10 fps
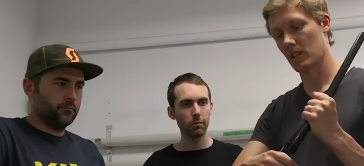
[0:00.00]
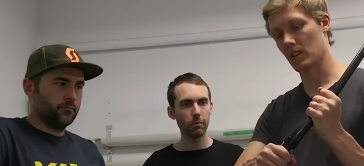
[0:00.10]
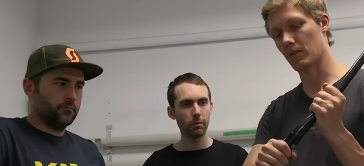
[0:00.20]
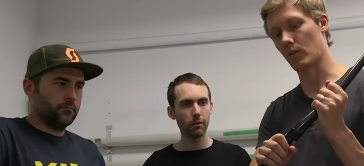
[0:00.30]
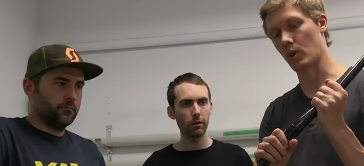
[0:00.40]

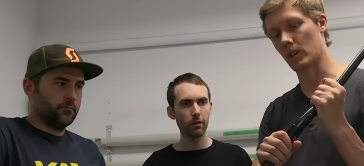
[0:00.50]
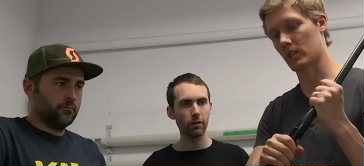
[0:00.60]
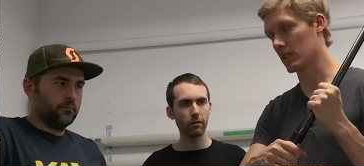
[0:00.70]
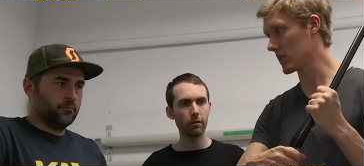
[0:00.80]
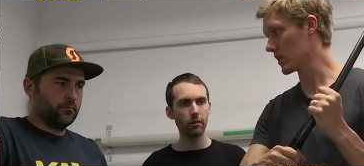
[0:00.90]
Speaker 1: avoid
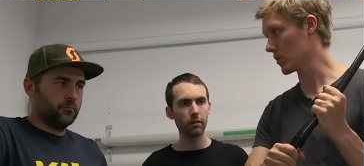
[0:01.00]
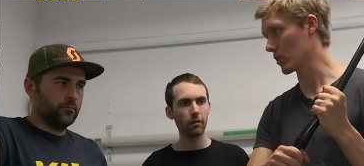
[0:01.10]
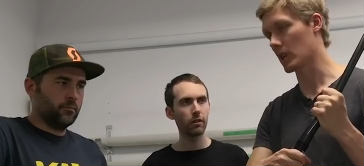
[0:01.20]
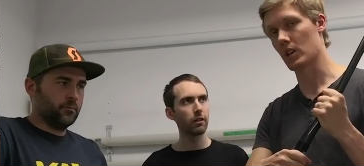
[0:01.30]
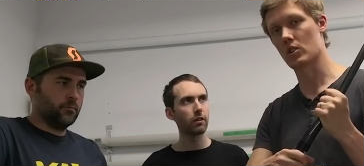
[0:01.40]

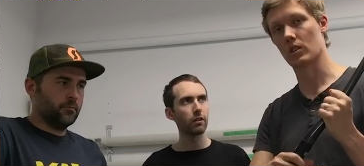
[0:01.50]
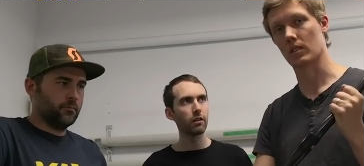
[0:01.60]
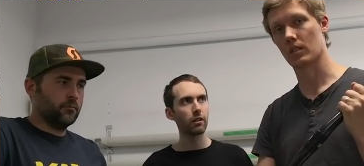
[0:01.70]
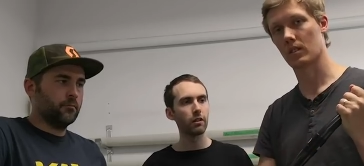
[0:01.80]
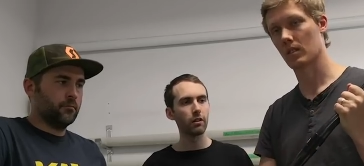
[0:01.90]

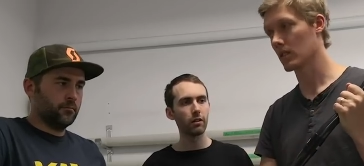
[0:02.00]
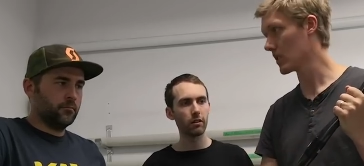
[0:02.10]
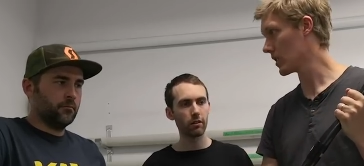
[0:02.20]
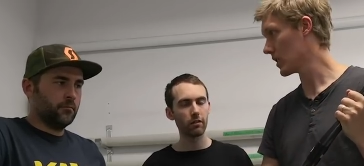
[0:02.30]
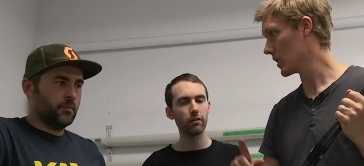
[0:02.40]
rotation.
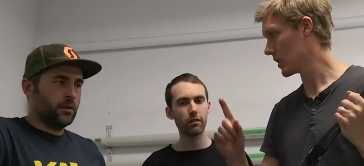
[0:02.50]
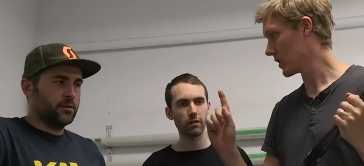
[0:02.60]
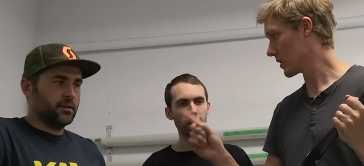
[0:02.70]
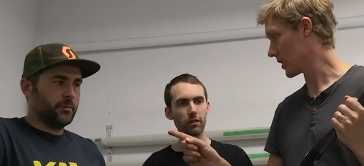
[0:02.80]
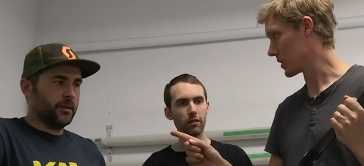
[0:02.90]

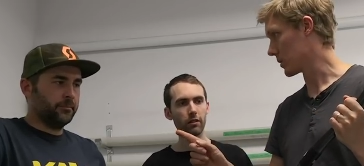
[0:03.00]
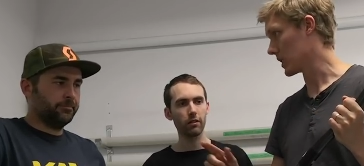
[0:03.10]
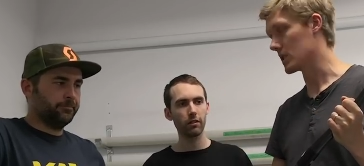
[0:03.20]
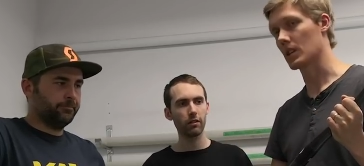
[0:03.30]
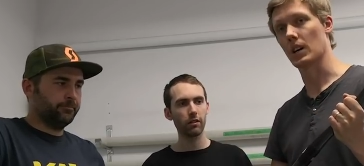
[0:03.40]
Slipping. That's where
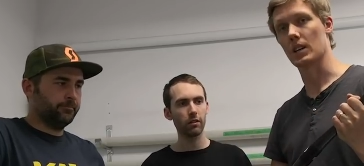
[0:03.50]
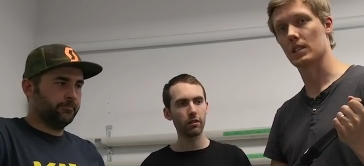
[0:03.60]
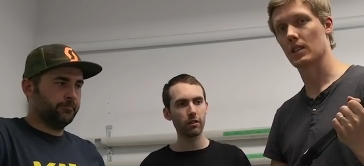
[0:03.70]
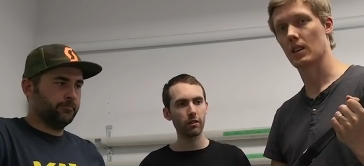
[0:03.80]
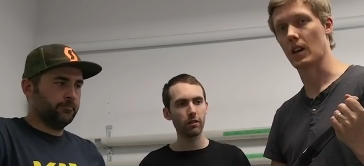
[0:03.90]
these
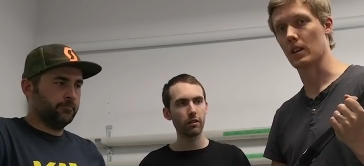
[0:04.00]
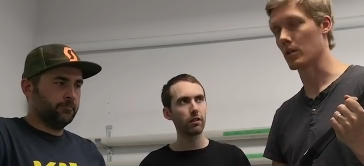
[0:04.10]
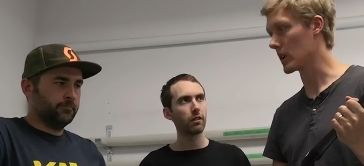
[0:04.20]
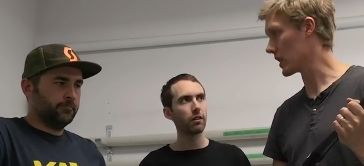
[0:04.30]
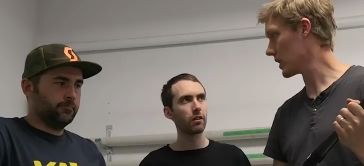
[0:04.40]
guys had a
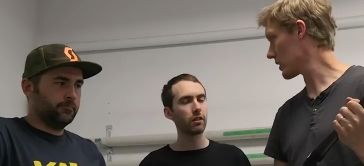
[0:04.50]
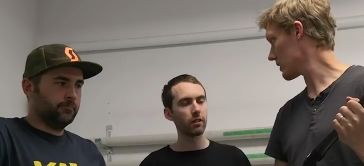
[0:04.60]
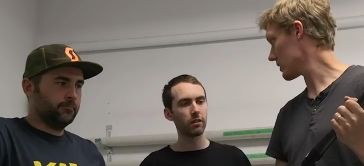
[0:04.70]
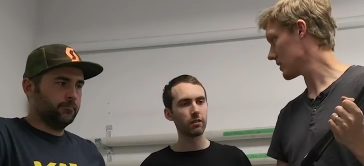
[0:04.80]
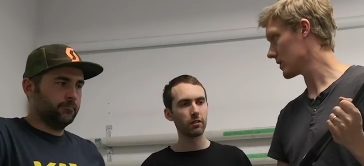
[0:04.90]
great
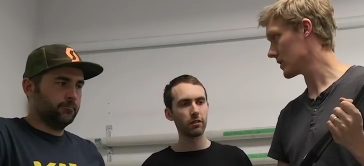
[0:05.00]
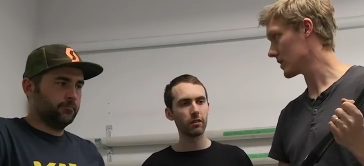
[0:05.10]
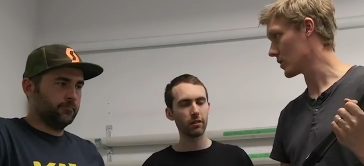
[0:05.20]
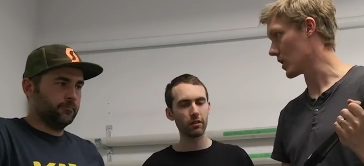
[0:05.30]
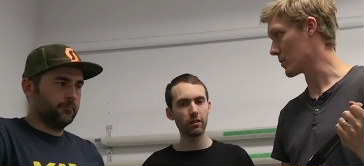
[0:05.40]
idea,
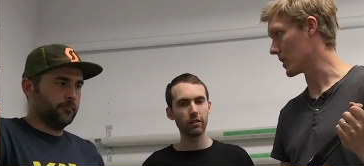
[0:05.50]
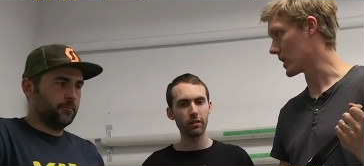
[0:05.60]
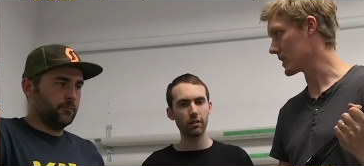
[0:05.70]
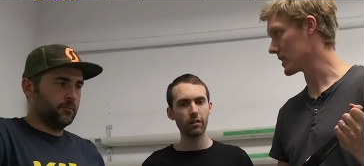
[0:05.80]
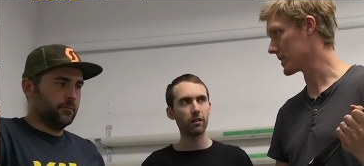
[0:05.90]
so I
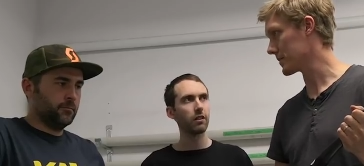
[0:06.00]
passed.